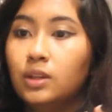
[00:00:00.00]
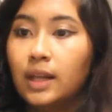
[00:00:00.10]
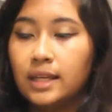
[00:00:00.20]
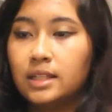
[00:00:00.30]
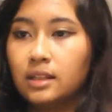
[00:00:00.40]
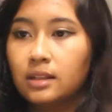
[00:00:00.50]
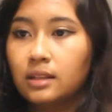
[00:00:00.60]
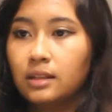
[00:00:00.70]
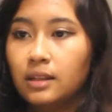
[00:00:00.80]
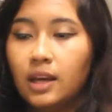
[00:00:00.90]
lighten
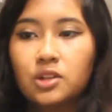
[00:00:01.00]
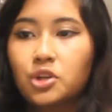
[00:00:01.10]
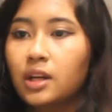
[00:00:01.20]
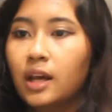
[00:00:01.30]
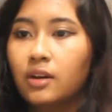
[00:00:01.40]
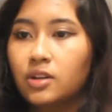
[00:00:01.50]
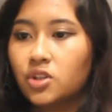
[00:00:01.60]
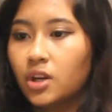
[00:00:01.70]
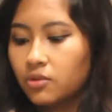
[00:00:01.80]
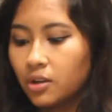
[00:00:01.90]
Asian hair in
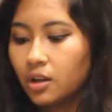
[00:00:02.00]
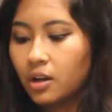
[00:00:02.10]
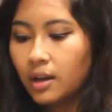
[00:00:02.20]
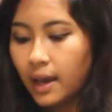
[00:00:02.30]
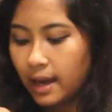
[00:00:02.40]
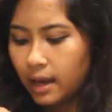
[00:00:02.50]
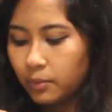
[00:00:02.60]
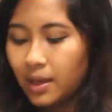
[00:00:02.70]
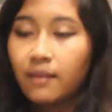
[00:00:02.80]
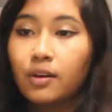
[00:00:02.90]
general,
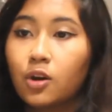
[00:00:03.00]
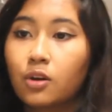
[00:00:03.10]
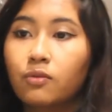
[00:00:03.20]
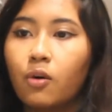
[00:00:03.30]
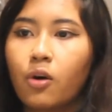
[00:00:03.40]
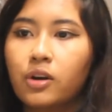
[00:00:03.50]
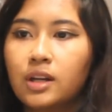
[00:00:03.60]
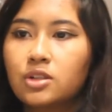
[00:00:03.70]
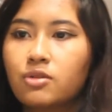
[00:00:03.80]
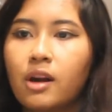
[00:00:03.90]
and we have a lot of
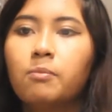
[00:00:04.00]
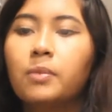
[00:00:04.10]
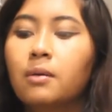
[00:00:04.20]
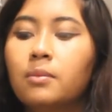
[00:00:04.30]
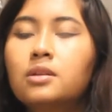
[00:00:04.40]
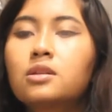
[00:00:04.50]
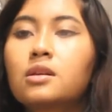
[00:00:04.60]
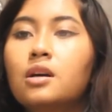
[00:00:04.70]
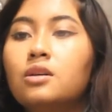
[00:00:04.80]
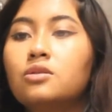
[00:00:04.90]
orange red
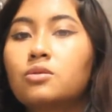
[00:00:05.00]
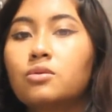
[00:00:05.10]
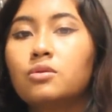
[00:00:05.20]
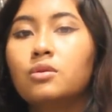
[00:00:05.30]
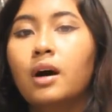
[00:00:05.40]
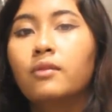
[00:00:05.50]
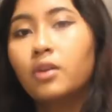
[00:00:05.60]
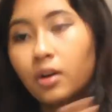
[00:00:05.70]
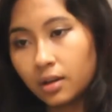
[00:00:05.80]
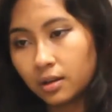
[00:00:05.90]
pigments, so I've
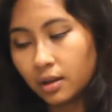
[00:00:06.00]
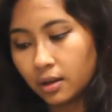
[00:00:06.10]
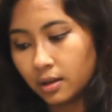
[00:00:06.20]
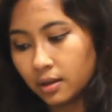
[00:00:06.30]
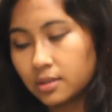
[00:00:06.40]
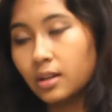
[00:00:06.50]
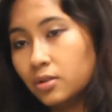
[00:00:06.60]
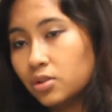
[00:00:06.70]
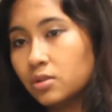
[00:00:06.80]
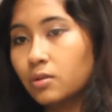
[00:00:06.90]
got a
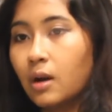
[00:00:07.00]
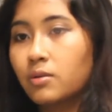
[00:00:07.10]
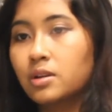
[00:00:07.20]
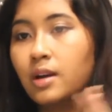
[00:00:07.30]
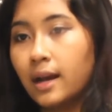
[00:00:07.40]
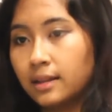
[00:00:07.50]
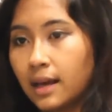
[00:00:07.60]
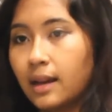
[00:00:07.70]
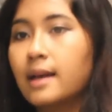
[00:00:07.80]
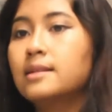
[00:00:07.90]
solution to counteract
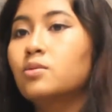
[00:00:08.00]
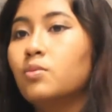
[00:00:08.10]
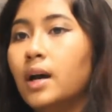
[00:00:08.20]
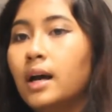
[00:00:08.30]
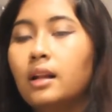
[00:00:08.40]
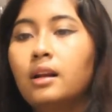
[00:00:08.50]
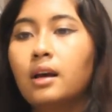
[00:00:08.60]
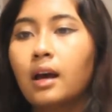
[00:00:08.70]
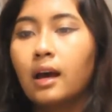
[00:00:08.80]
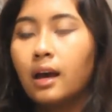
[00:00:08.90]
that as well,
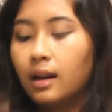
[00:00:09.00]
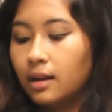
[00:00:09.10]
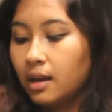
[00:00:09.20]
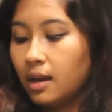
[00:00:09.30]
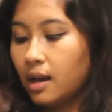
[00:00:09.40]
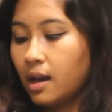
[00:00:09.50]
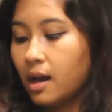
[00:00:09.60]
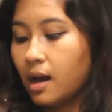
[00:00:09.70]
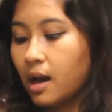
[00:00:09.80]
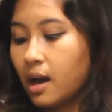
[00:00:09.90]
and
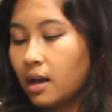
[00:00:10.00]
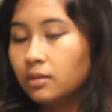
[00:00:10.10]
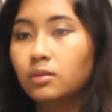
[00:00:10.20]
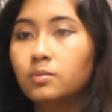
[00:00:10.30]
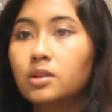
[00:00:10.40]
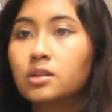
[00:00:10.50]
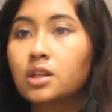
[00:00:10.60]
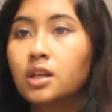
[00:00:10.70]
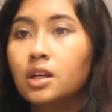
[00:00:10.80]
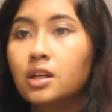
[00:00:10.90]
I hope
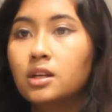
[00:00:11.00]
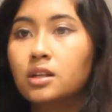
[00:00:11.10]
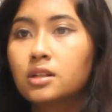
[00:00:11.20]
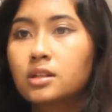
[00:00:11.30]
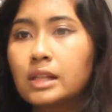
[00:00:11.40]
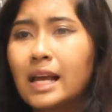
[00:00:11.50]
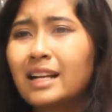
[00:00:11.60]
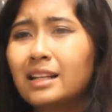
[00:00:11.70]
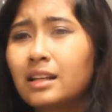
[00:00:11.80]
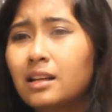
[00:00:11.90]
this is
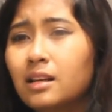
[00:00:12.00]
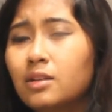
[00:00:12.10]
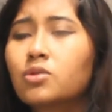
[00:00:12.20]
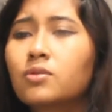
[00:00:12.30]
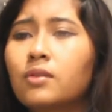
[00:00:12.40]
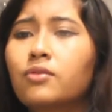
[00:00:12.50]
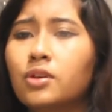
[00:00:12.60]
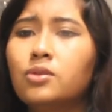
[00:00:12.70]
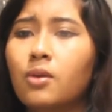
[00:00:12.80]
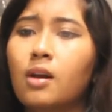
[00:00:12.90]
slightly useful
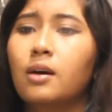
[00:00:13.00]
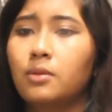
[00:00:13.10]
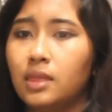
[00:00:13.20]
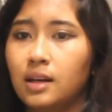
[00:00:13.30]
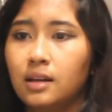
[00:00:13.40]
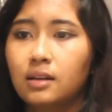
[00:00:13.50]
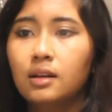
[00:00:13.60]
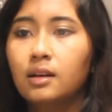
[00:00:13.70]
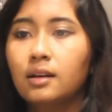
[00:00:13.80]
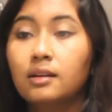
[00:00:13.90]
for you all out there,
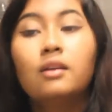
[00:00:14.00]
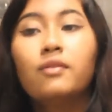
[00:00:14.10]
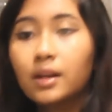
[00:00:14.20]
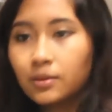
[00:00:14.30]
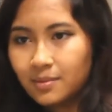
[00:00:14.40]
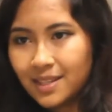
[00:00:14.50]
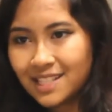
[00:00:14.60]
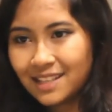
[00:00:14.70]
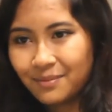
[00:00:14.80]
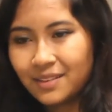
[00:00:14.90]
if I don't
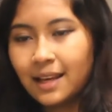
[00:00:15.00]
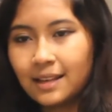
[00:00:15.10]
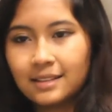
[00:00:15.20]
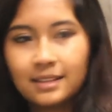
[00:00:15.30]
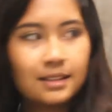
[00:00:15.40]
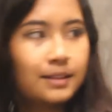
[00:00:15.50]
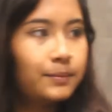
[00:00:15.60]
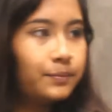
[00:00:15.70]
mess up, that is.